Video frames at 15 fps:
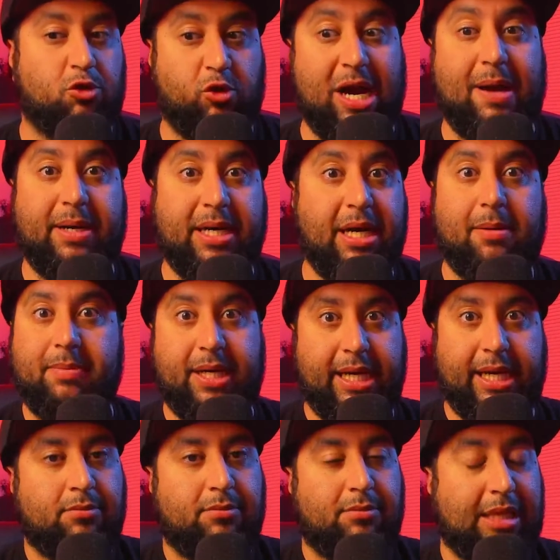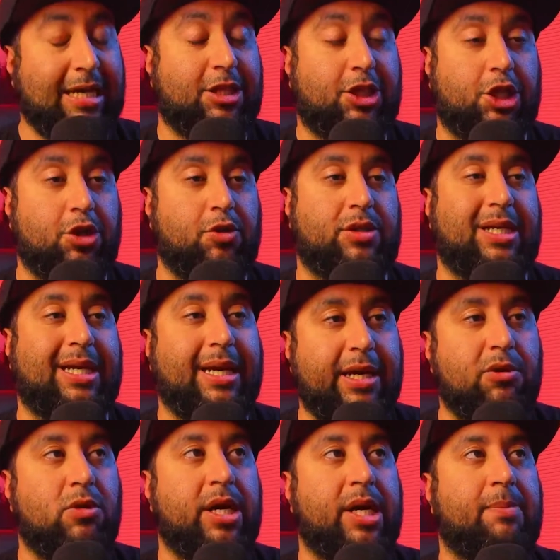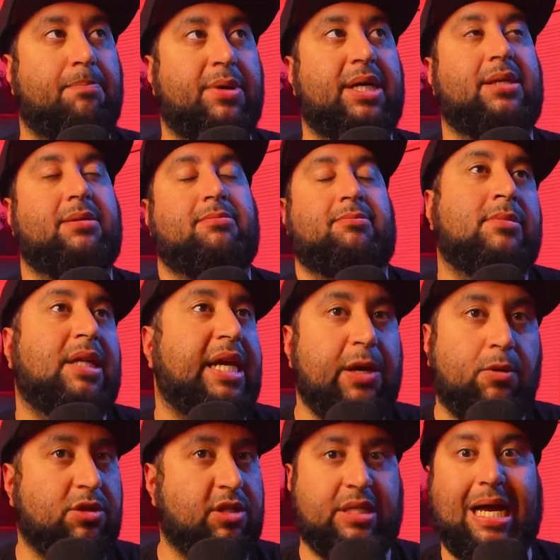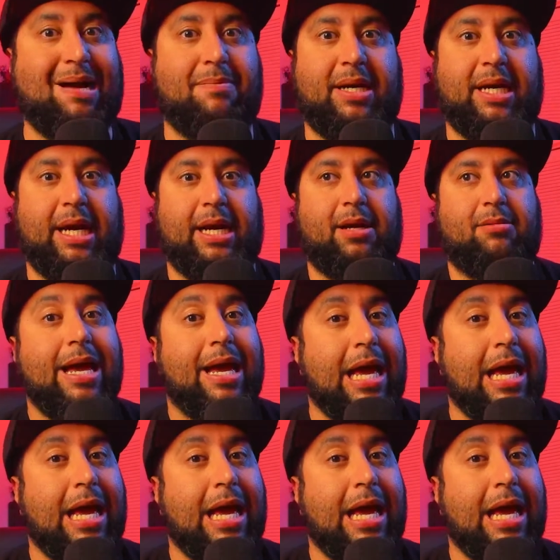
Grammy nominee. That's huge. He didn't win, but he was nominated.